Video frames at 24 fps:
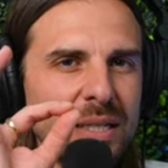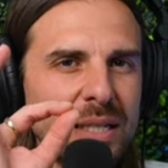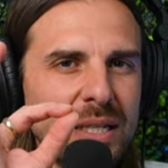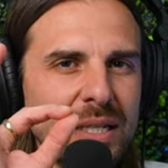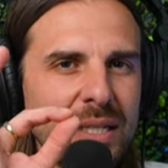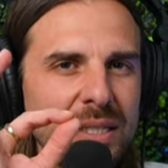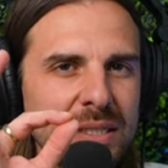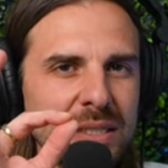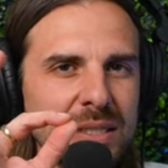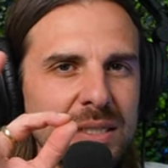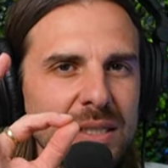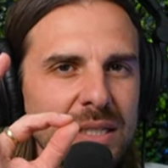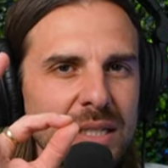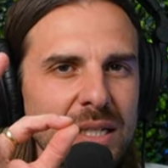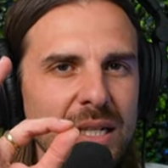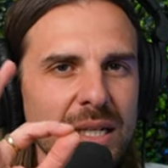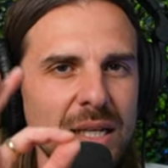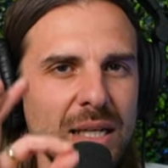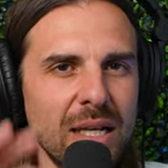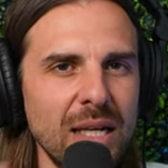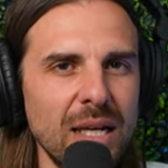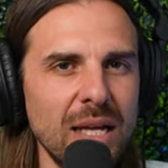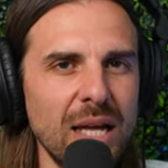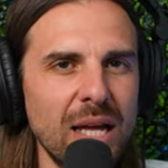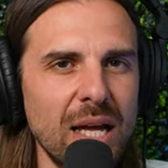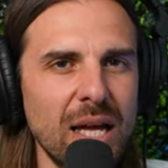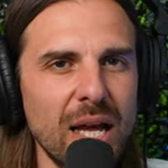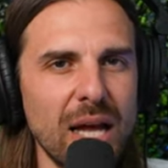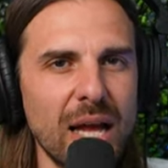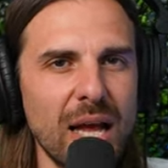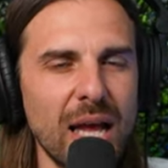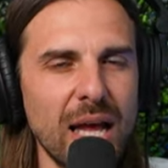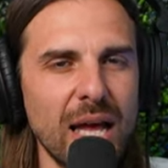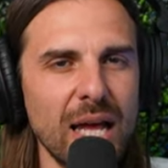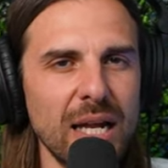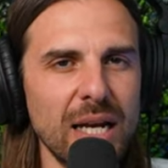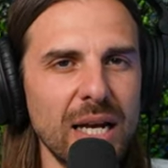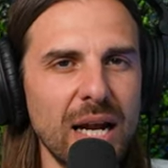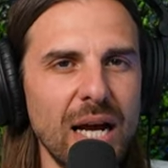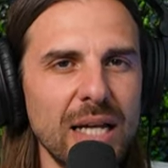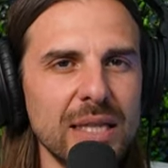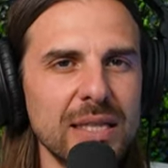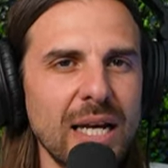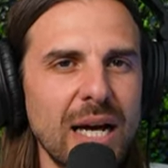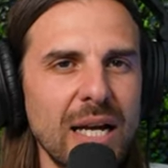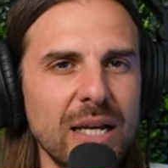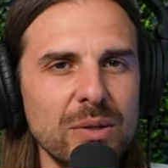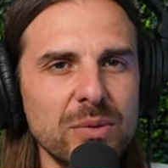this, and I
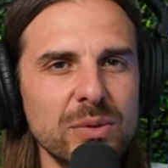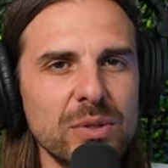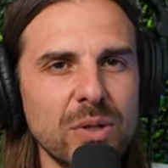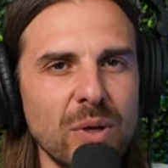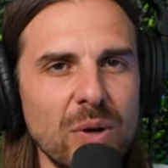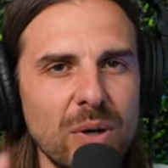thought he was